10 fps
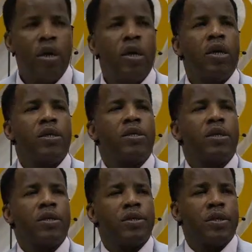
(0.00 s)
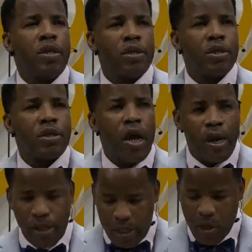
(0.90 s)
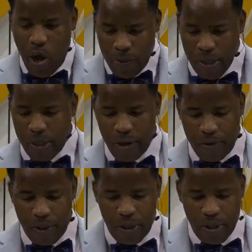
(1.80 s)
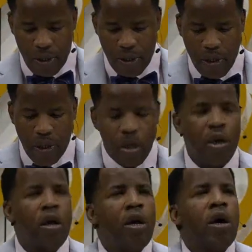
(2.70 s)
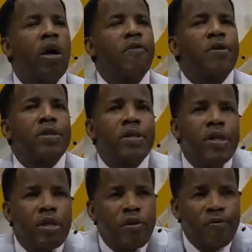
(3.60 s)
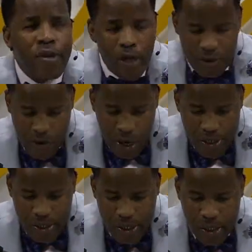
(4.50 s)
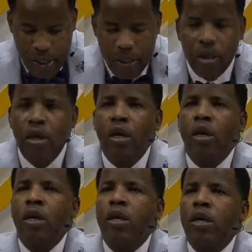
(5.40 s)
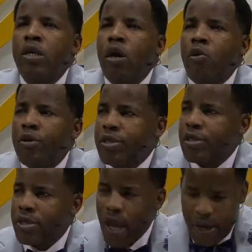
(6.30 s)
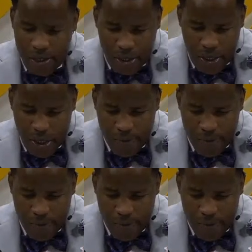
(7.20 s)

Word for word: It is a startling commentary of the state of sexuality in our society.